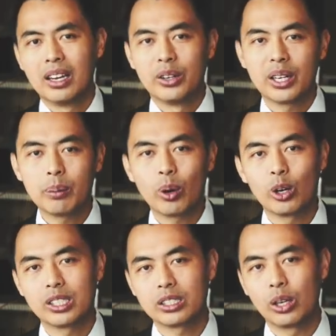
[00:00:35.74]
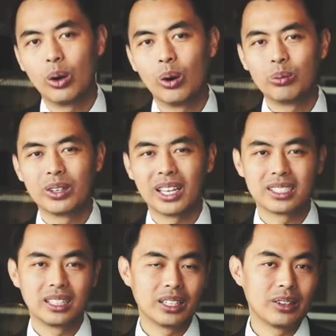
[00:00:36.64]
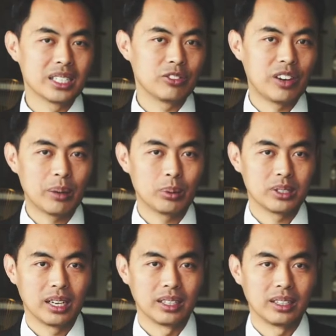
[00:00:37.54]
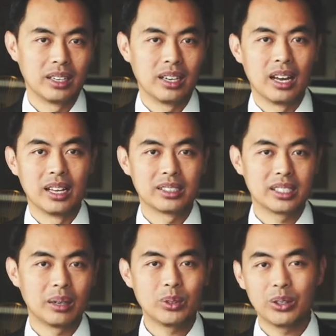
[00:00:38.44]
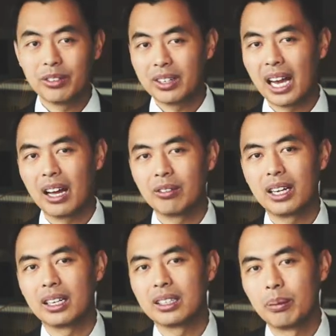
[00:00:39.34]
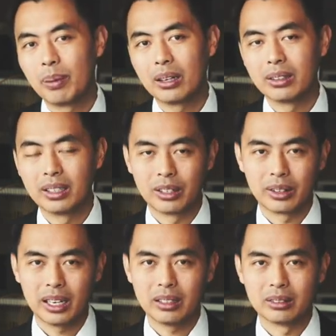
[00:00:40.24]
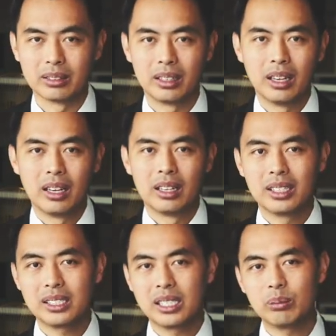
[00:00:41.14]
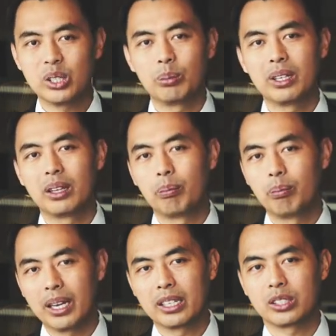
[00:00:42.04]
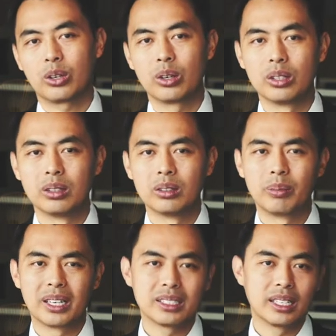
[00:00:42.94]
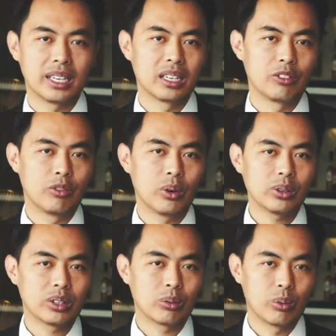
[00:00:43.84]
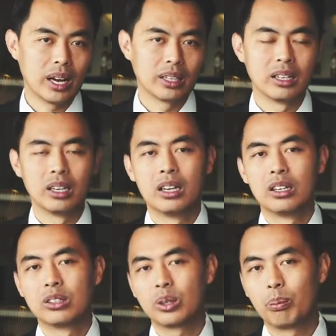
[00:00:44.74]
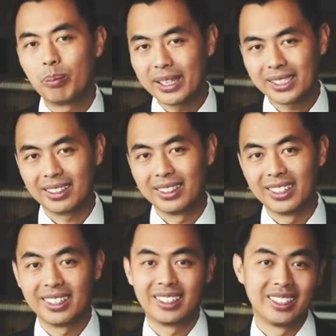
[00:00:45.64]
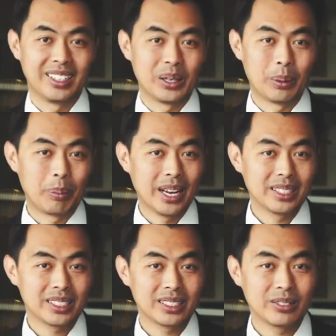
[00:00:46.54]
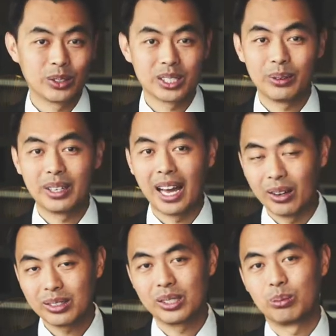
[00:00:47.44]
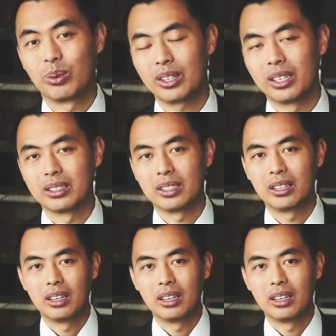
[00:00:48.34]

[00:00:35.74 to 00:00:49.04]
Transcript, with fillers: You can purchase a home with as little as 5% and some don't even have that amount in their account. This seems to be the biggest hurdle because they can afford the rent. So basically, you're paying for someone else's mortgage.